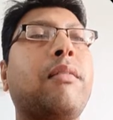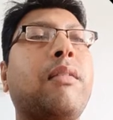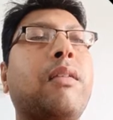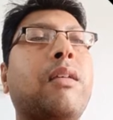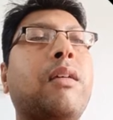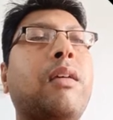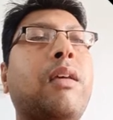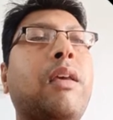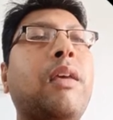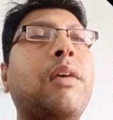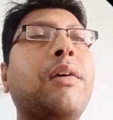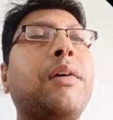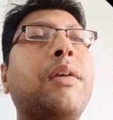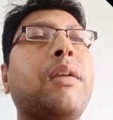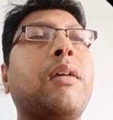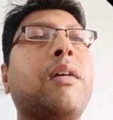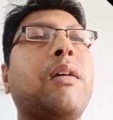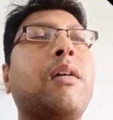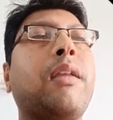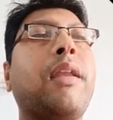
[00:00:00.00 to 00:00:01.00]

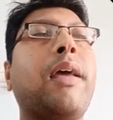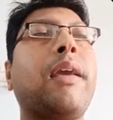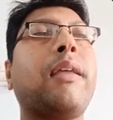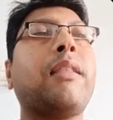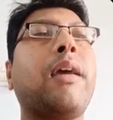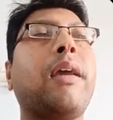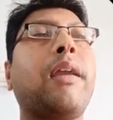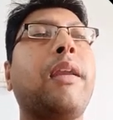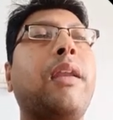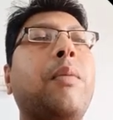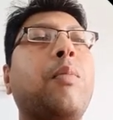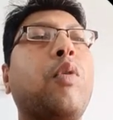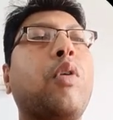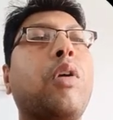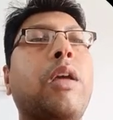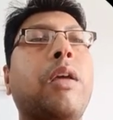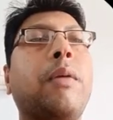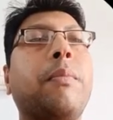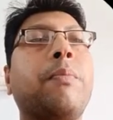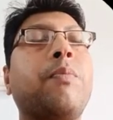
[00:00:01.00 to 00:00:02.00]
here like the
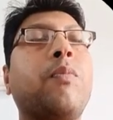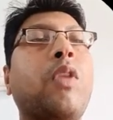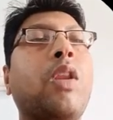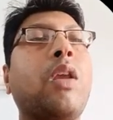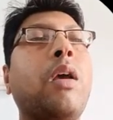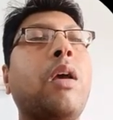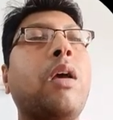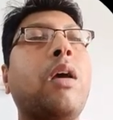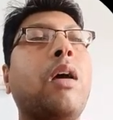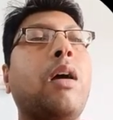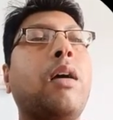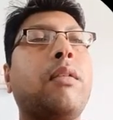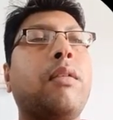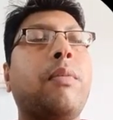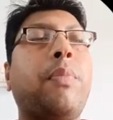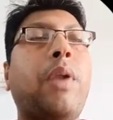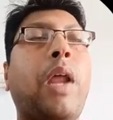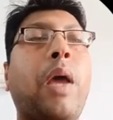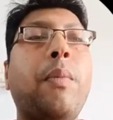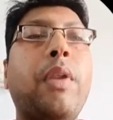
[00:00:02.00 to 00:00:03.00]
antibody, as a
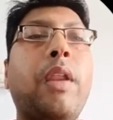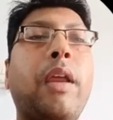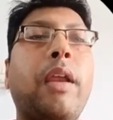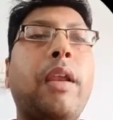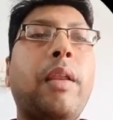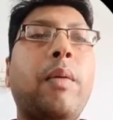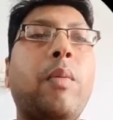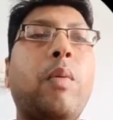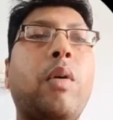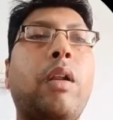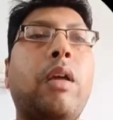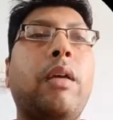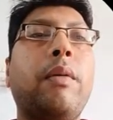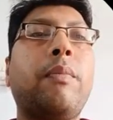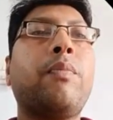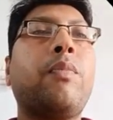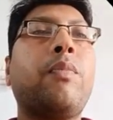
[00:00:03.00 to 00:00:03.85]
primary antibody,